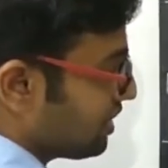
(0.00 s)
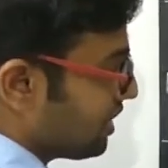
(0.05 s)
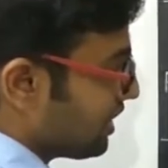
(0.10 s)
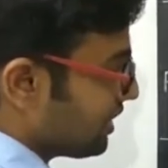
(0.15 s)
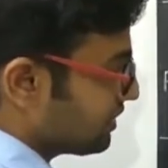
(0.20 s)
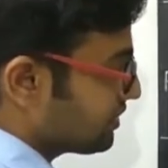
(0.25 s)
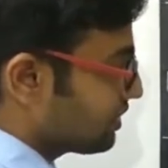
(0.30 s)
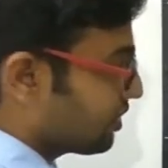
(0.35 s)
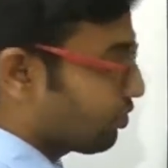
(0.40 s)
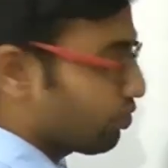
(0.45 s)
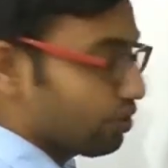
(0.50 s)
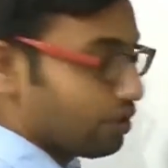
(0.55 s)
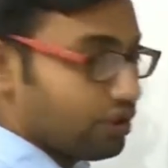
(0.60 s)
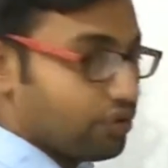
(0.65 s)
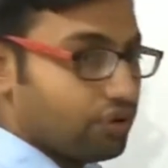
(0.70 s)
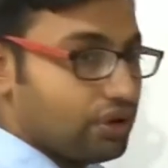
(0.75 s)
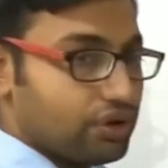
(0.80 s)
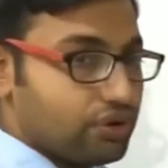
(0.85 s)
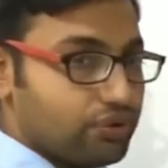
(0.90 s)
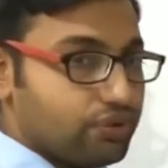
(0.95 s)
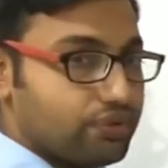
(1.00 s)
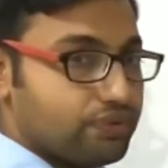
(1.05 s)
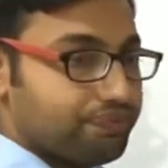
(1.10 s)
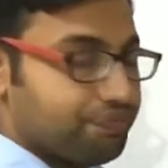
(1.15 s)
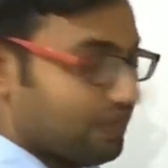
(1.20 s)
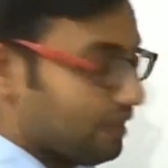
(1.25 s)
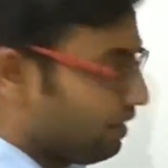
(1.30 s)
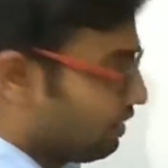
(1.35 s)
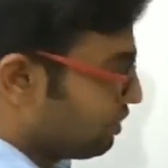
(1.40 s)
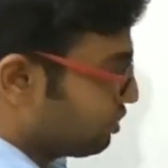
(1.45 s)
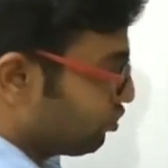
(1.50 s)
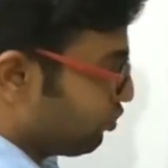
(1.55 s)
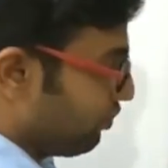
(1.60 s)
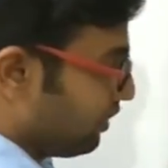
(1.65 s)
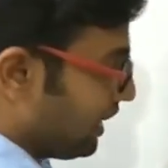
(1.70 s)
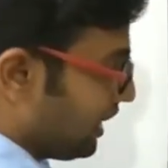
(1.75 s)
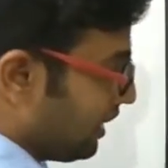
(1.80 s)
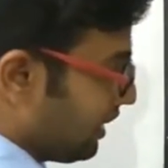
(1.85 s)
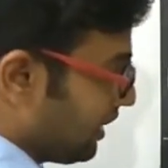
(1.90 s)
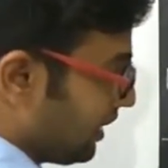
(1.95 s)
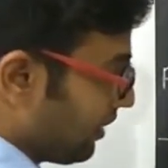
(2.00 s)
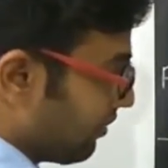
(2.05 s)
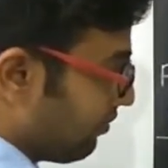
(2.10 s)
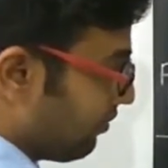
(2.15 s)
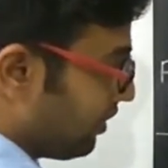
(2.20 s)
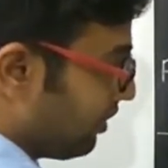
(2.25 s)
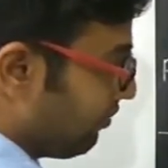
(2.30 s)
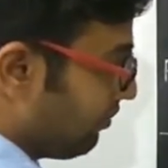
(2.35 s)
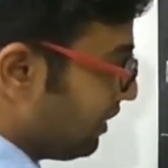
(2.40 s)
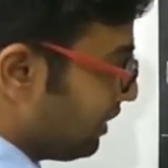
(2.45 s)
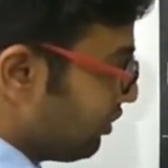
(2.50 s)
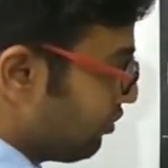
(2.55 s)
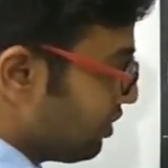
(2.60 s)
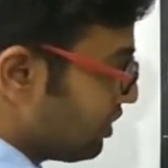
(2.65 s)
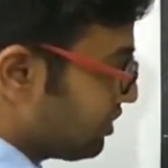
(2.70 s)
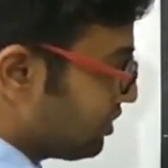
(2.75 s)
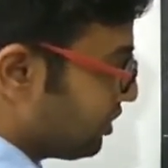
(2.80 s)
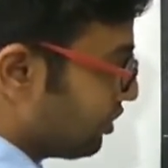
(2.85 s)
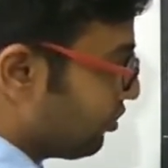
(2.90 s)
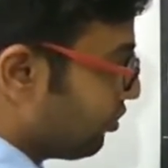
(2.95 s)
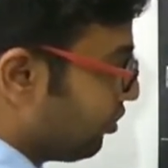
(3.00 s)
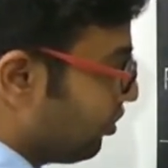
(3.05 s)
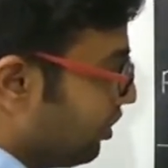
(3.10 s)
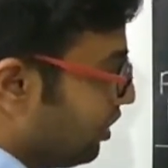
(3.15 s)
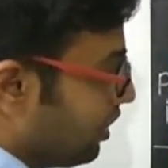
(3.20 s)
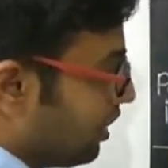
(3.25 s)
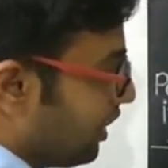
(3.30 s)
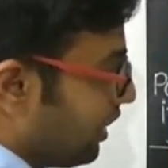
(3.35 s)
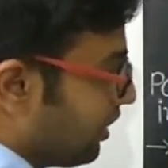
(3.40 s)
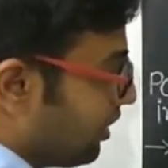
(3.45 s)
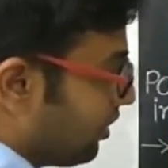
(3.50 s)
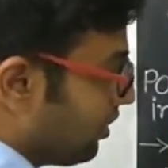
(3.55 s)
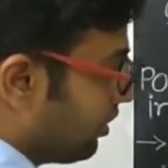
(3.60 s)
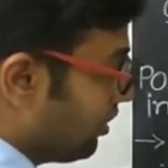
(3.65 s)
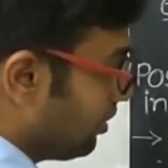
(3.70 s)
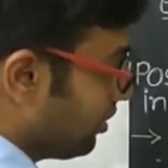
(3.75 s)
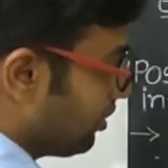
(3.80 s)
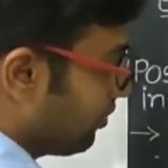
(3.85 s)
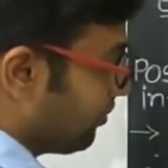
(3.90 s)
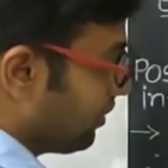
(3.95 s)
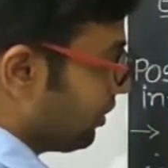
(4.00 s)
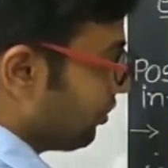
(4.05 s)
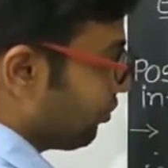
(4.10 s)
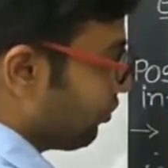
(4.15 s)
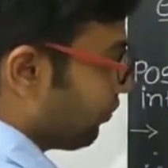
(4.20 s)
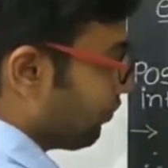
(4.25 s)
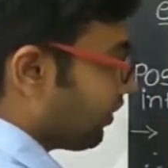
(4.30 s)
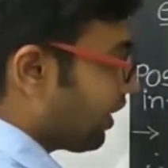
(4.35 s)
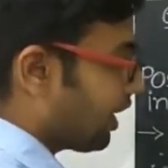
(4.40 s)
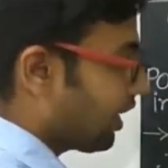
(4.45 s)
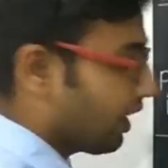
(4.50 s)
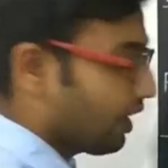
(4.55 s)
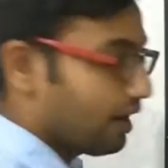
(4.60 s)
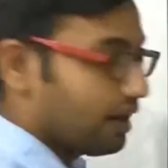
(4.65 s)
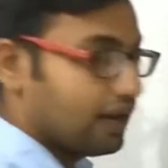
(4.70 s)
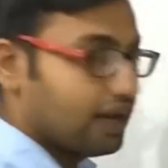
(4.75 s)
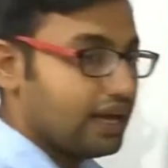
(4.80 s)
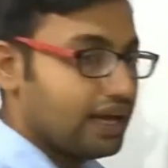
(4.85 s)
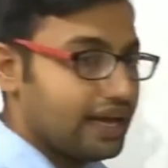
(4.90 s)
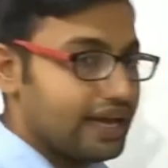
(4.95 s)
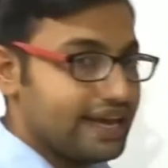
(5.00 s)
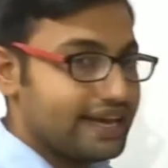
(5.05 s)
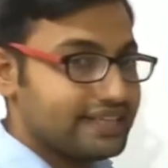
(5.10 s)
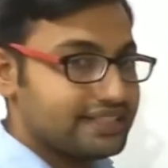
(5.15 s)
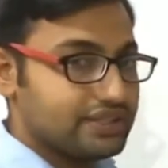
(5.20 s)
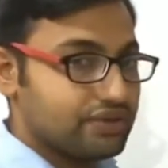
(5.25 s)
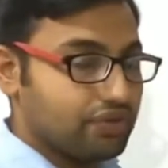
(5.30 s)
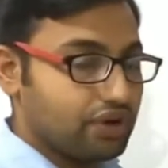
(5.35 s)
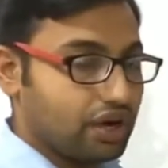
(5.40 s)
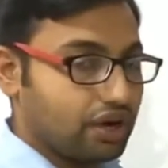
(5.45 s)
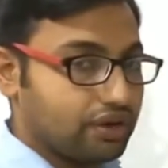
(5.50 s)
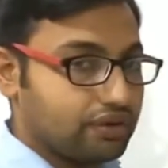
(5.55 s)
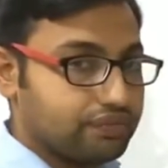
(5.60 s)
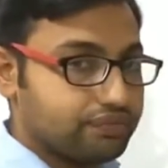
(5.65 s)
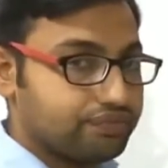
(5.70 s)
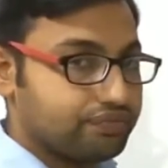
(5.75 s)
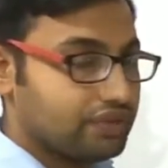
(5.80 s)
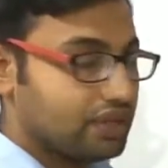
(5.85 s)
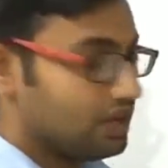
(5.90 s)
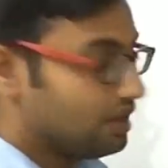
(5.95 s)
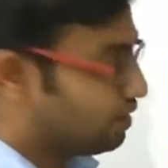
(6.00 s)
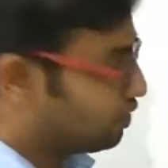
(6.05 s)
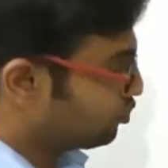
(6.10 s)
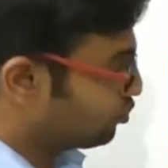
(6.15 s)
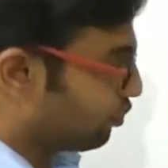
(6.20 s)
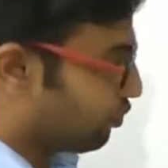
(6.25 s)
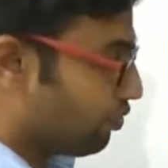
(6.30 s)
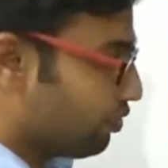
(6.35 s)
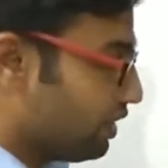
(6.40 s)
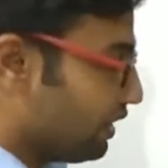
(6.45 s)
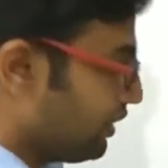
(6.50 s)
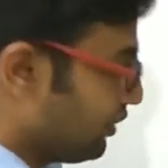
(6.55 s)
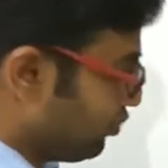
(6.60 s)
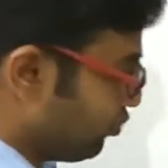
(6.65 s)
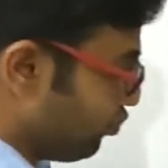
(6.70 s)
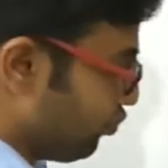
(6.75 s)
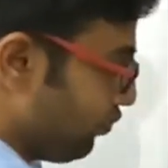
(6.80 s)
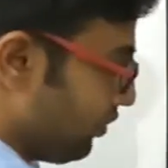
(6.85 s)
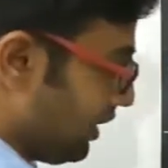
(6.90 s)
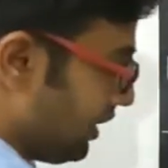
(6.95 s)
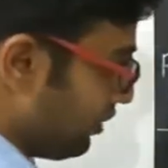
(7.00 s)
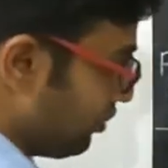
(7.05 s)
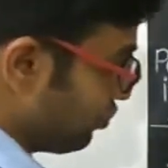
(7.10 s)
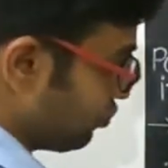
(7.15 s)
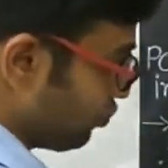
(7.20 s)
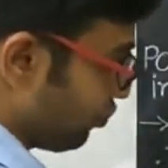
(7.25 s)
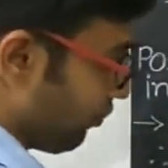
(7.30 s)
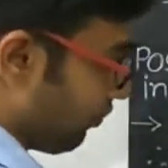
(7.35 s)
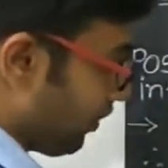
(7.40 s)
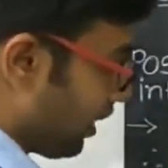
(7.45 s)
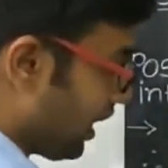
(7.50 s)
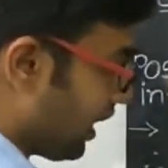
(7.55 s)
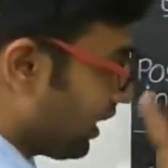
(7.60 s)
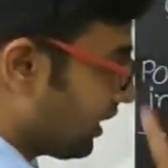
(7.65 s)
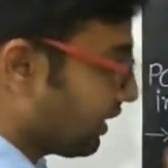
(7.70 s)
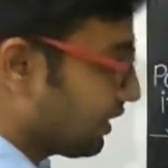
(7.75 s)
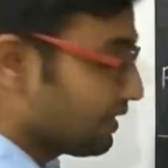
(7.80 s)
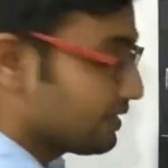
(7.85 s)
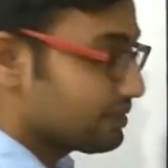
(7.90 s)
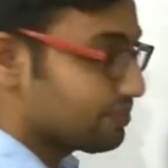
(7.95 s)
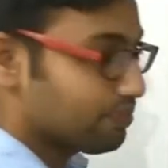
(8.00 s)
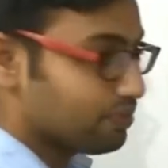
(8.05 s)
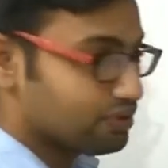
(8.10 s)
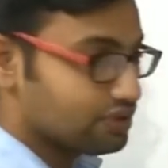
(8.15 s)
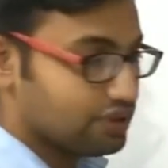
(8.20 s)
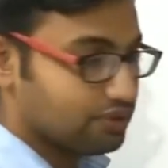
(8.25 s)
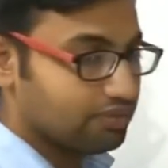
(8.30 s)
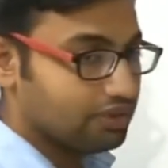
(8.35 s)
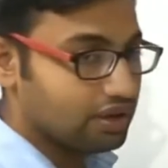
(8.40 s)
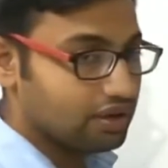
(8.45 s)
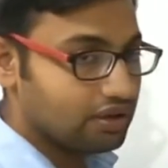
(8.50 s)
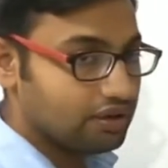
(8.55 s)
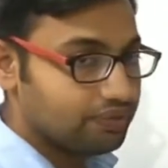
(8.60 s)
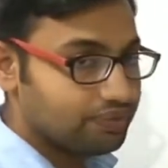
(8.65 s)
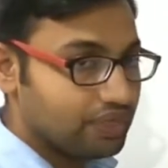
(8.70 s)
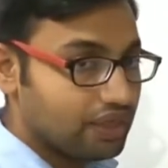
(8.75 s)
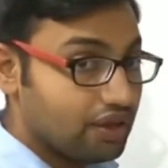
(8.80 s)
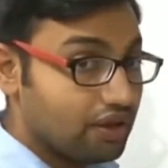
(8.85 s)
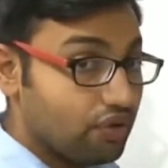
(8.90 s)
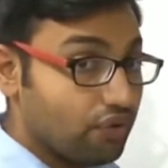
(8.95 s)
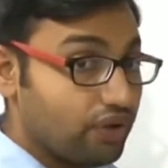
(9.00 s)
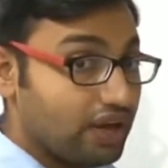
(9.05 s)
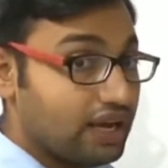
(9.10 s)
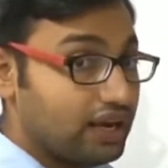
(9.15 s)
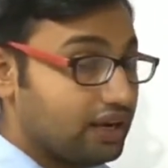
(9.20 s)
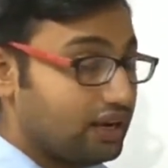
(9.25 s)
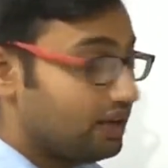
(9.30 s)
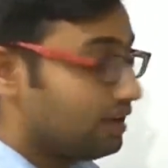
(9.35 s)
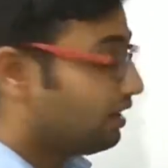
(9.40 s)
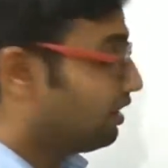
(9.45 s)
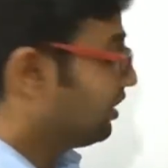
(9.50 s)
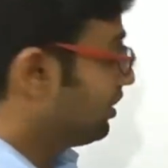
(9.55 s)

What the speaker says: less than or equal to. So we can take one value as 0 and another value of r as a 1. So only two values of r is possible. When